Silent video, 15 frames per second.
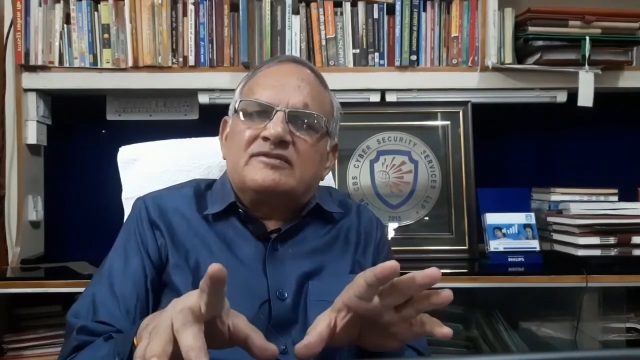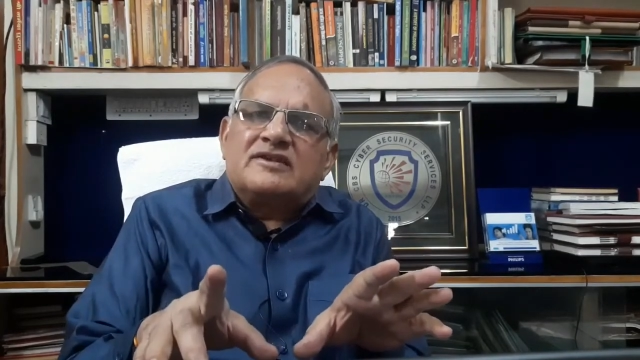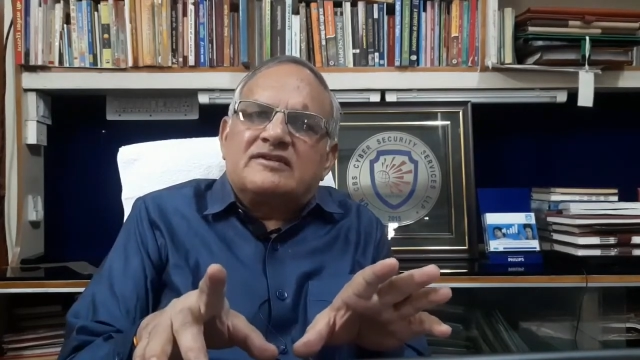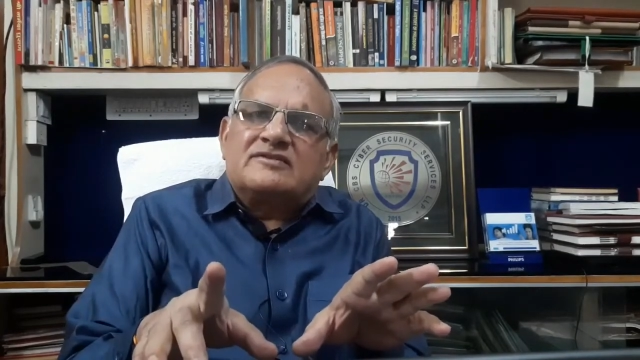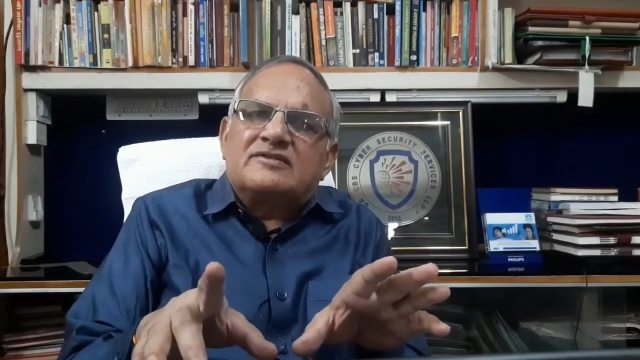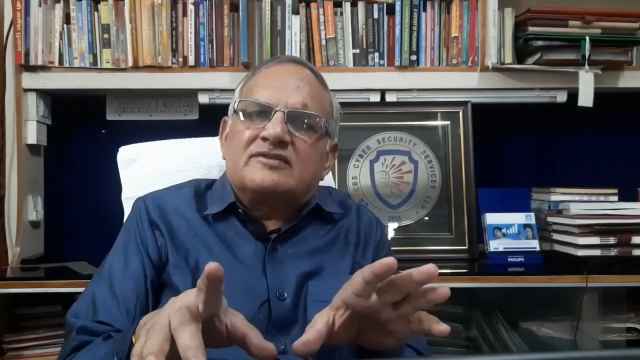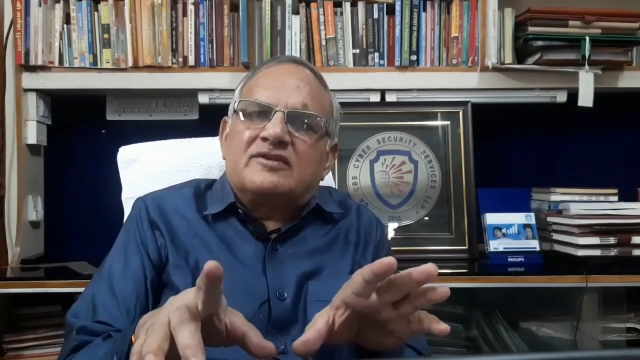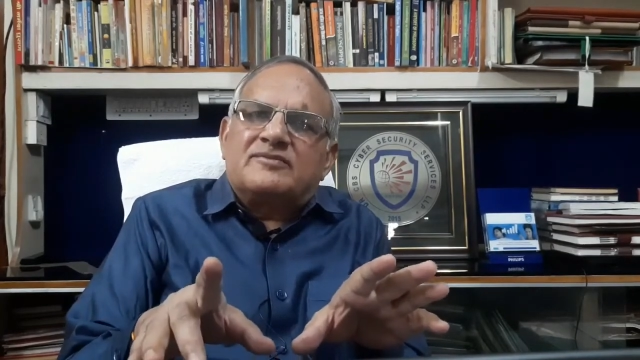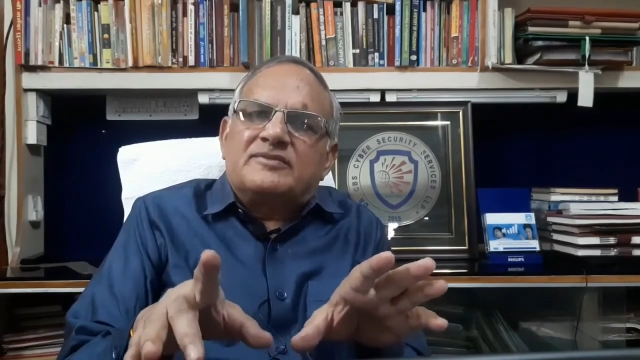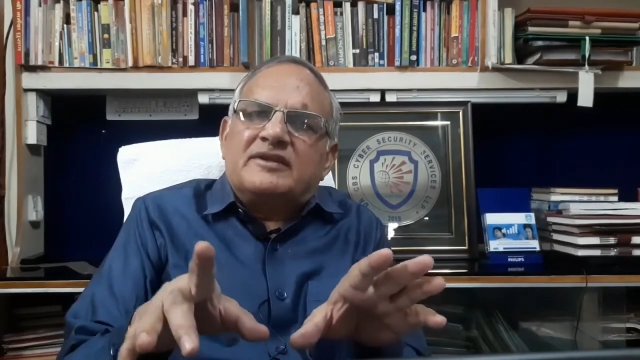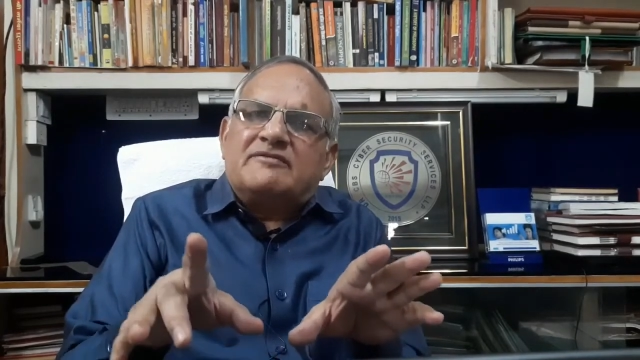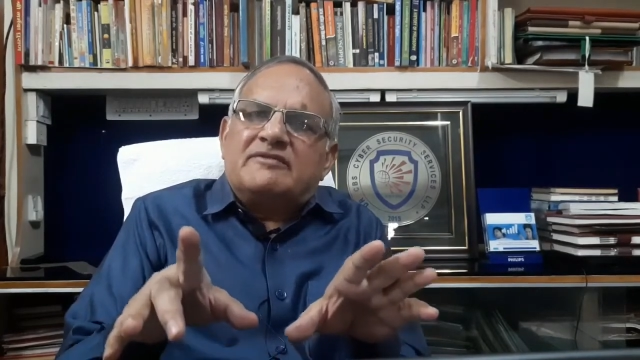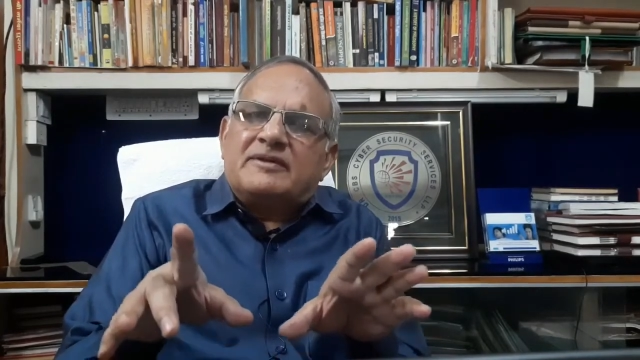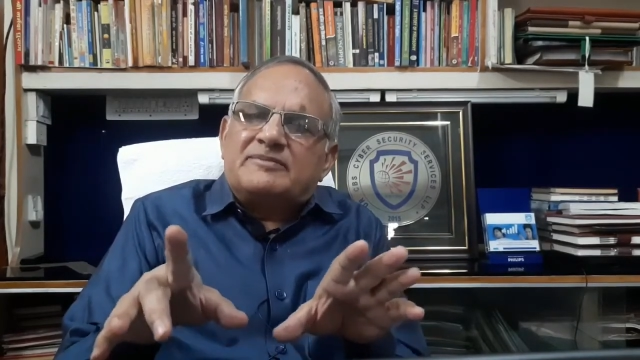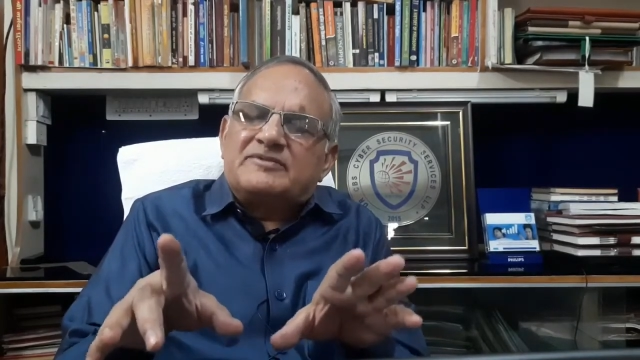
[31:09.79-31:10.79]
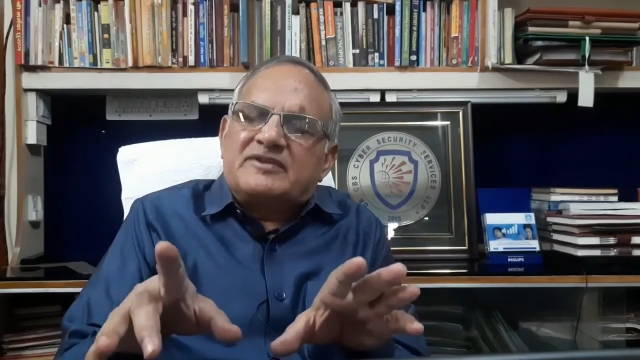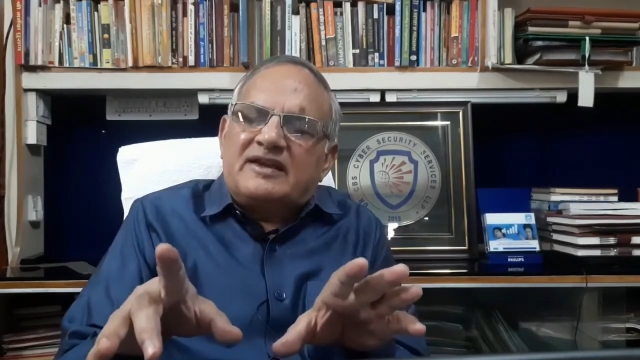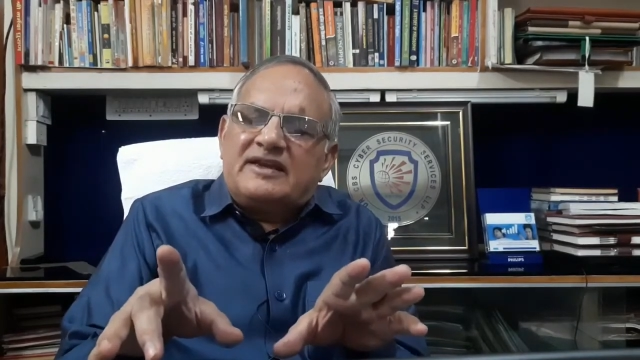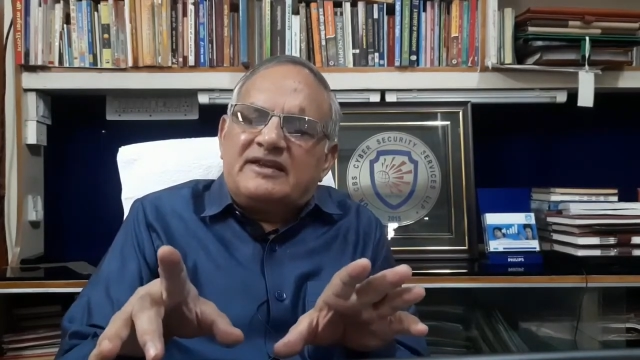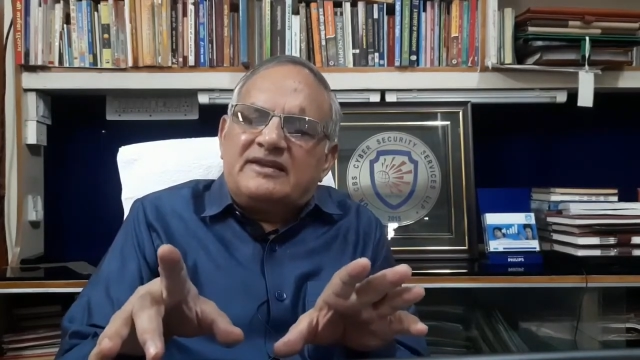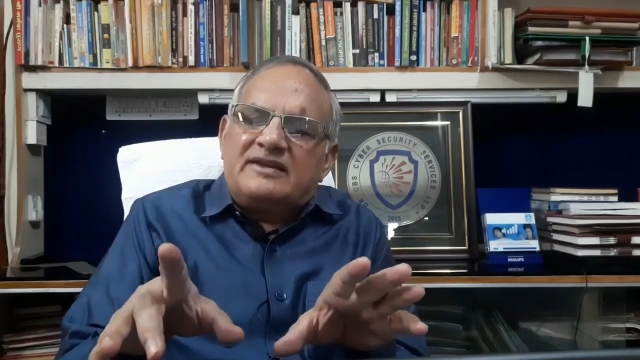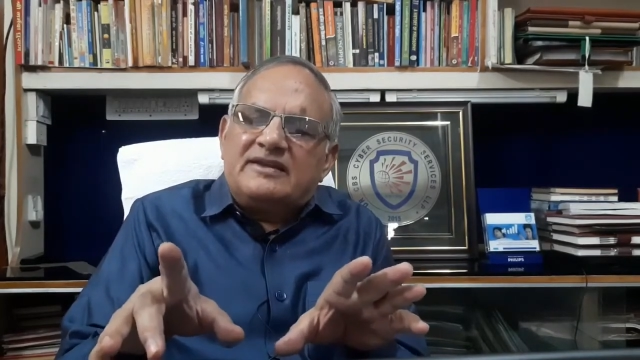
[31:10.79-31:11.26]
section of the
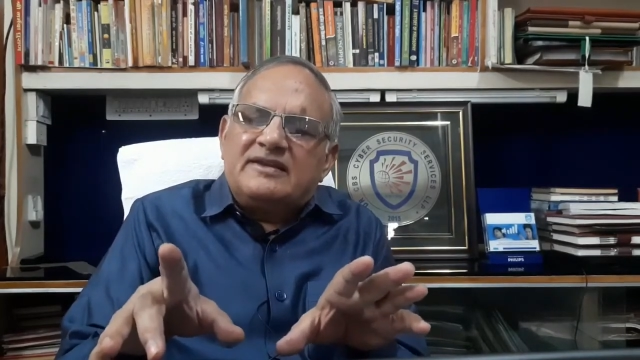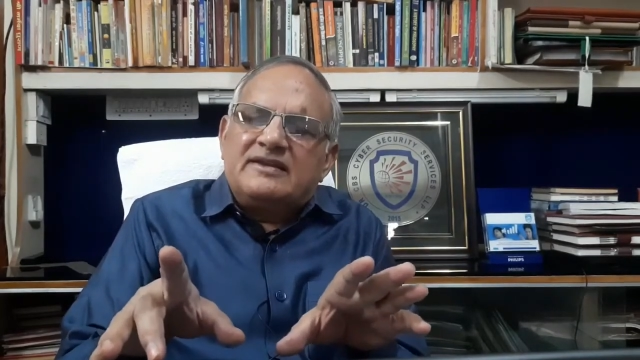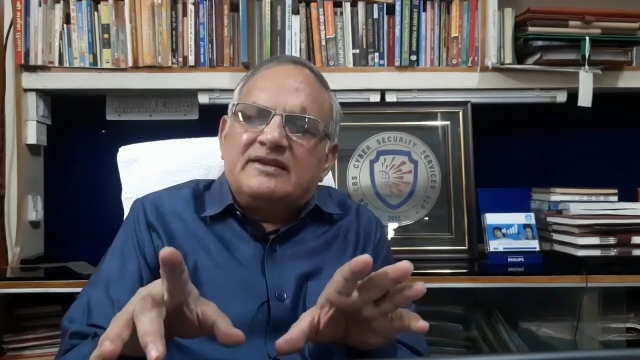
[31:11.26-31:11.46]
website